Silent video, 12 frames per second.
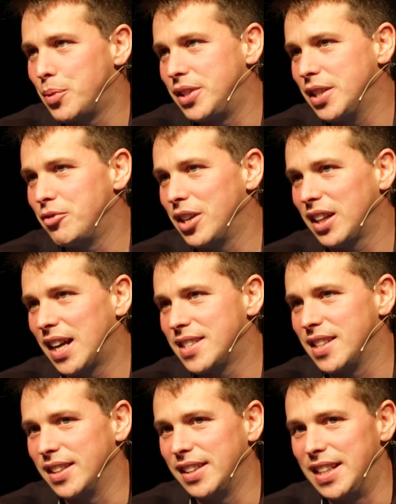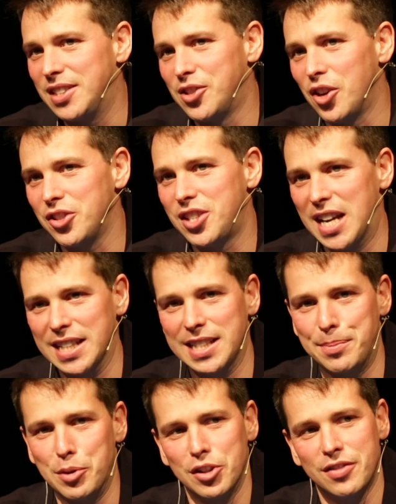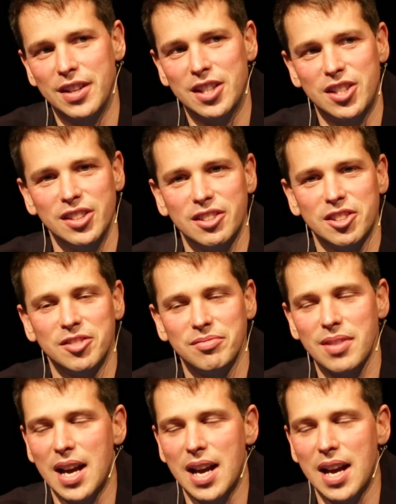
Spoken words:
we did realise that it's not just sports fixtures.